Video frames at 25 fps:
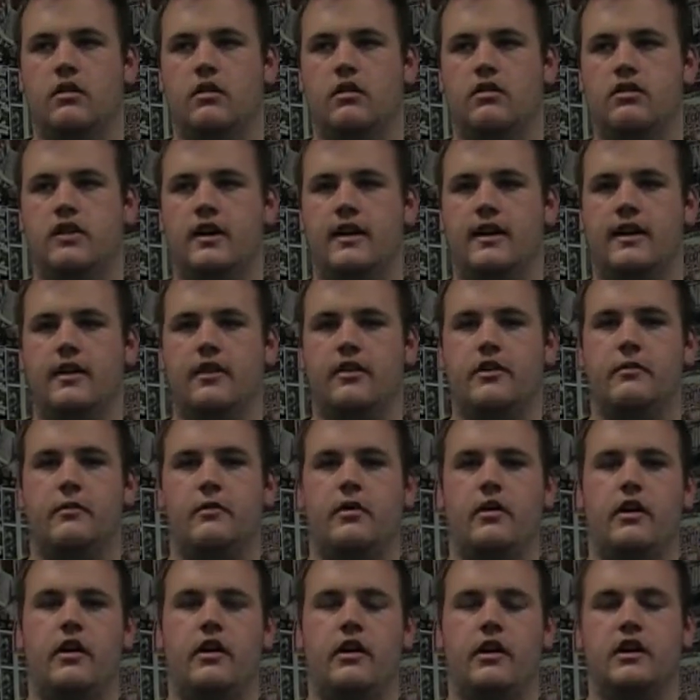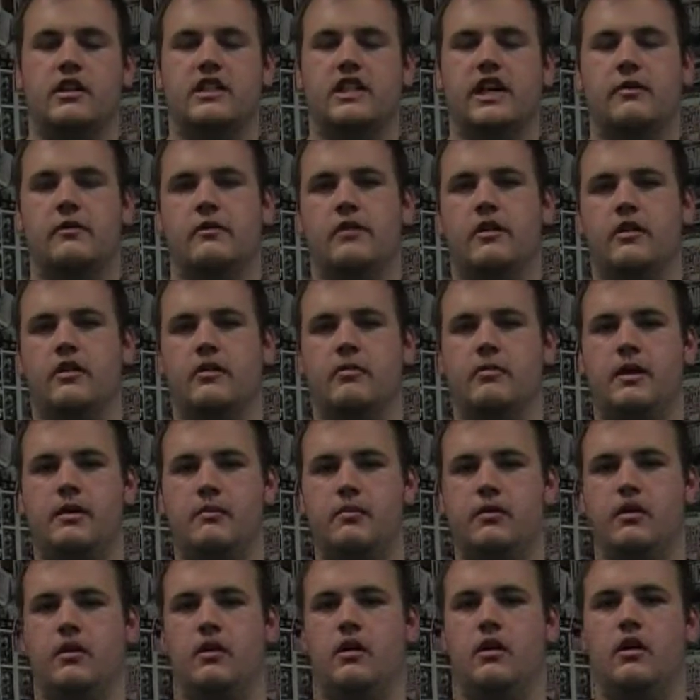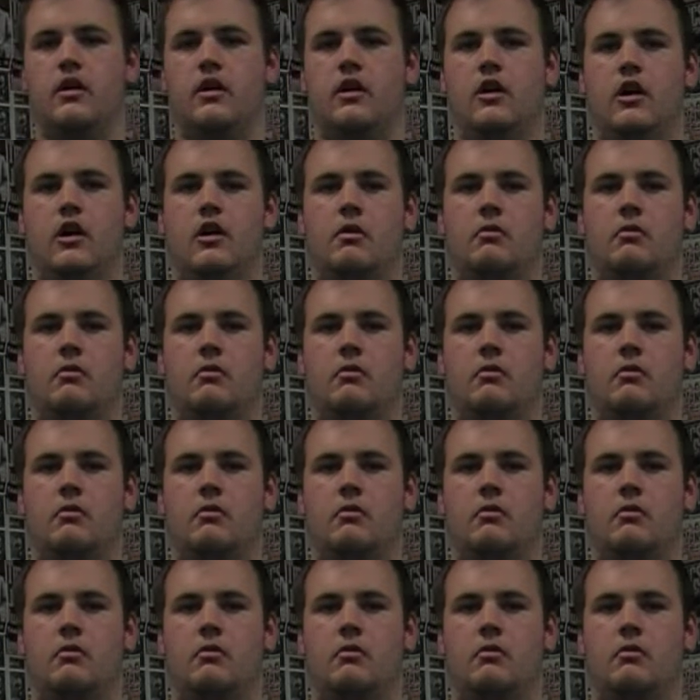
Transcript: Try to get some more on-air time with other people.